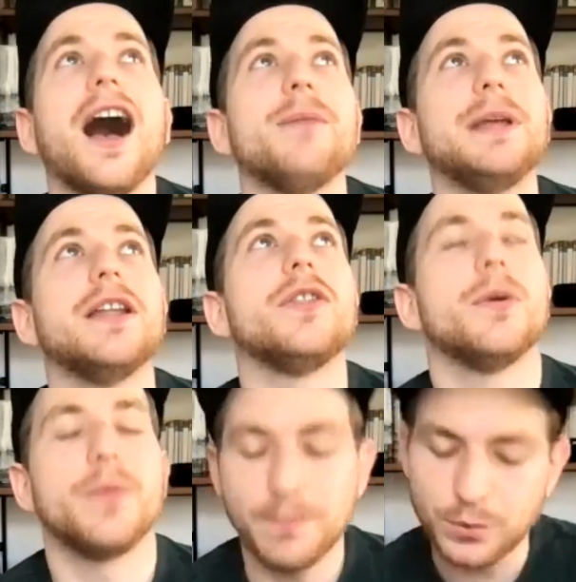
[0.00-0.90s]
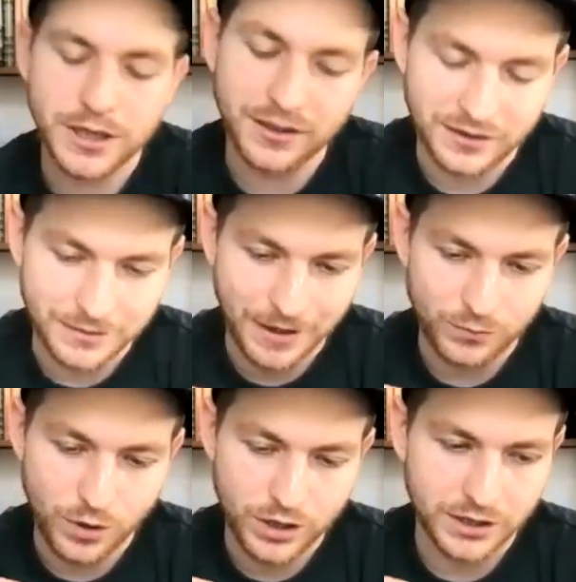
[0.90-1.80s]
I mean, the, the brilliant thing about
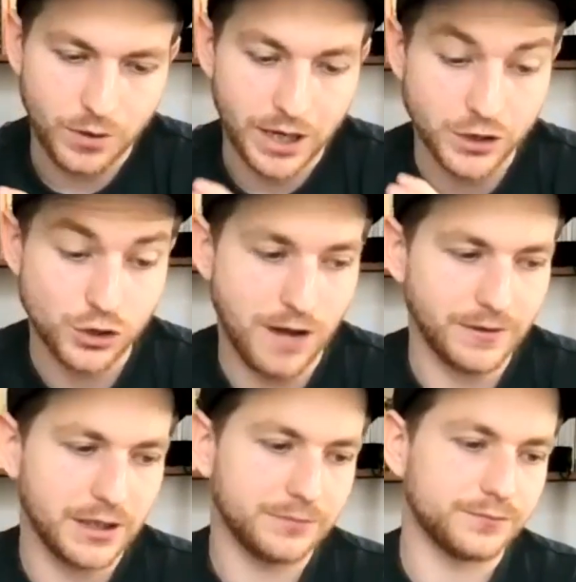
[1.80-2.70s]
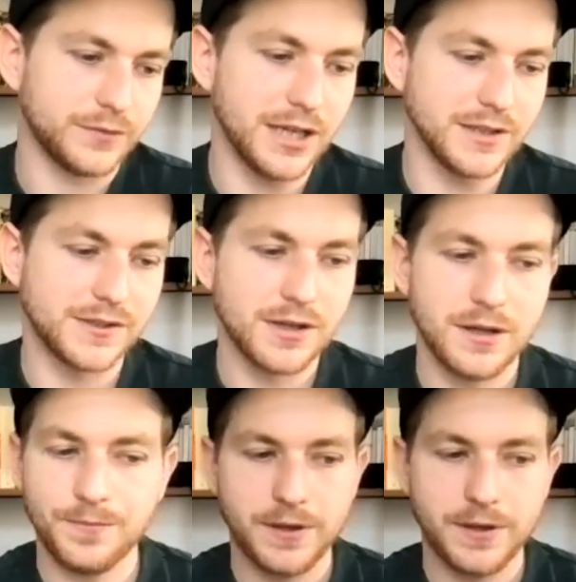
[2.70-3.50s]
working away and traveling is